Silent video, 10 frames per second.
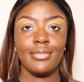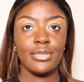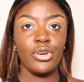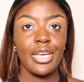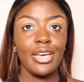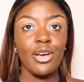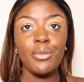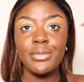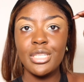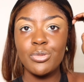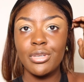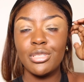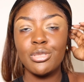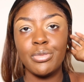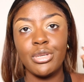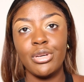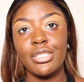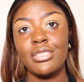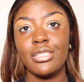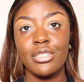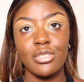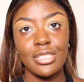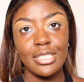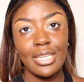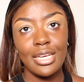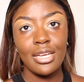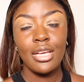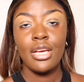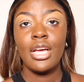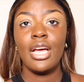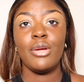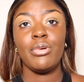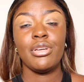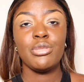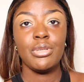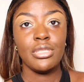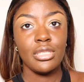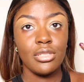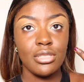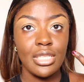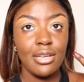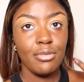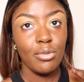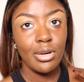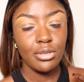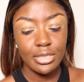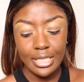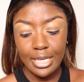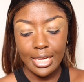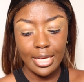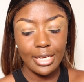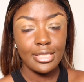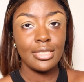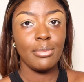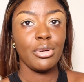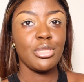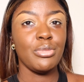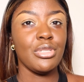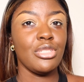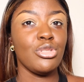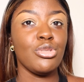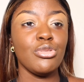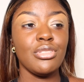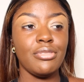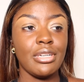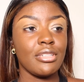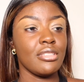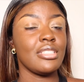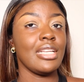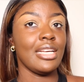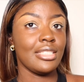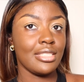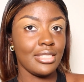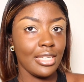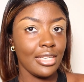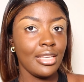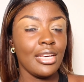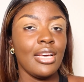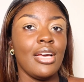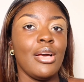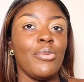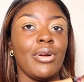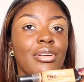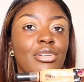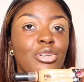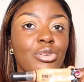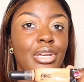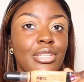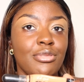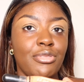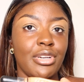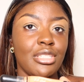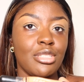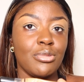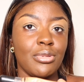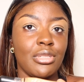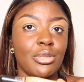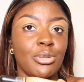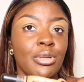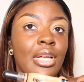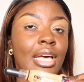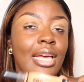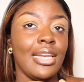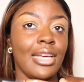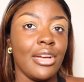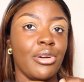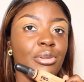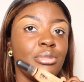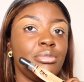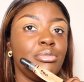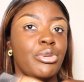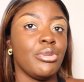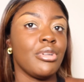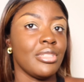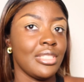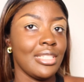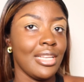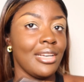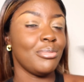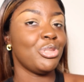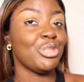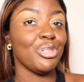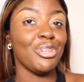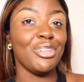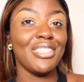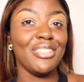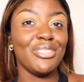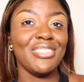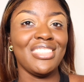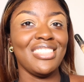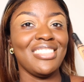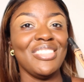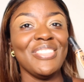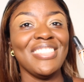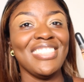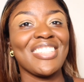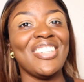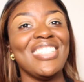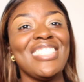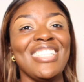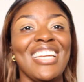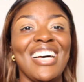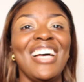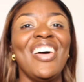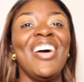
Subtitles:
Okay, up next we're going to be going to the concealer, and we're going to be using the concealer for our under eyes. I'm going to be using two different concealers today. We're gonna go in first with the LA Girl Pro Concealer. I'm sure all the OGs know this concealer.